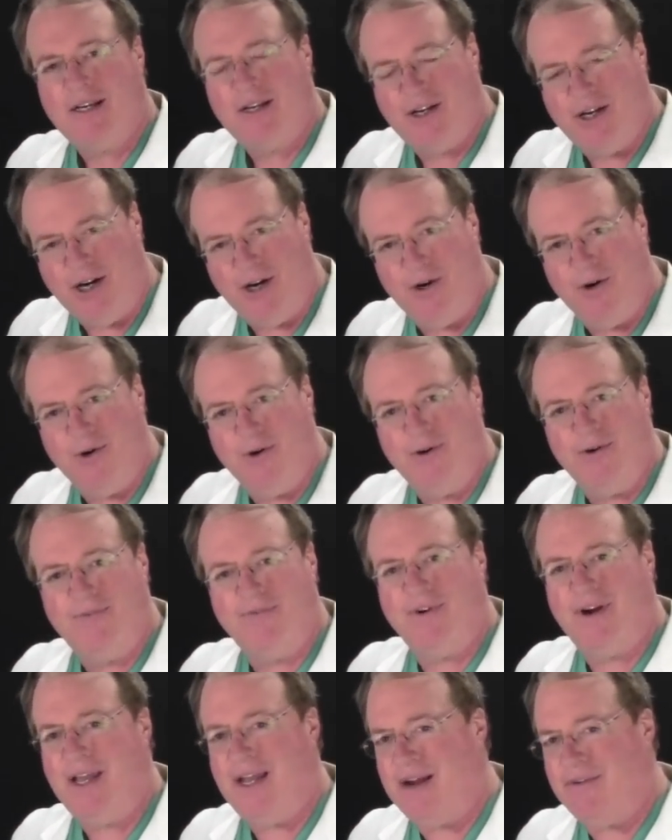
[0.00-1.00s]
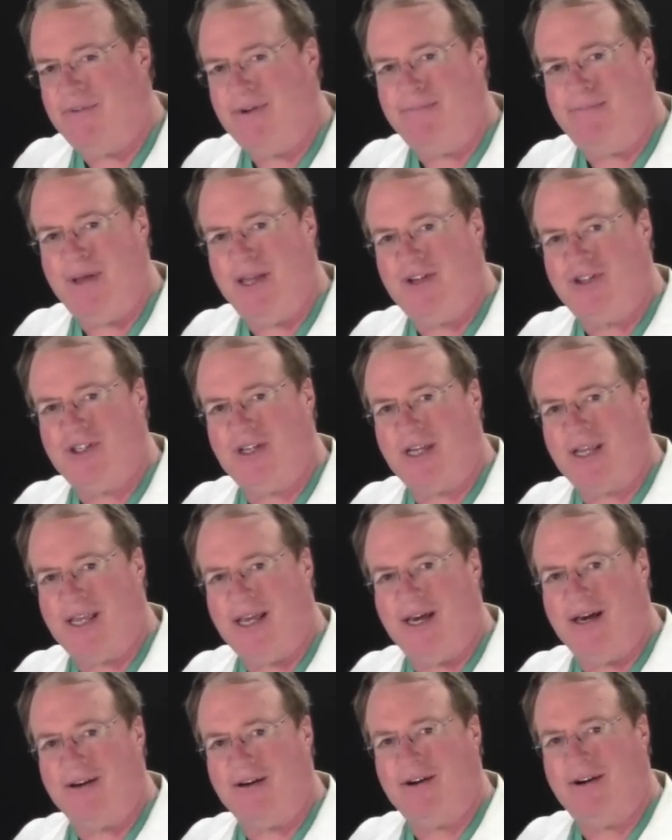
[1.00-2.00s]
code for every patient
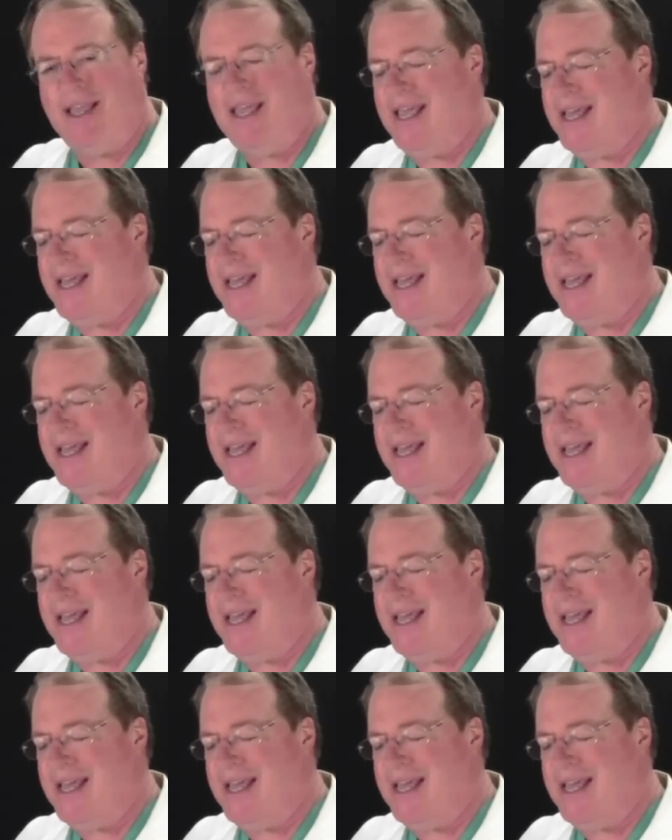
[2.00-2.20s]
encounter,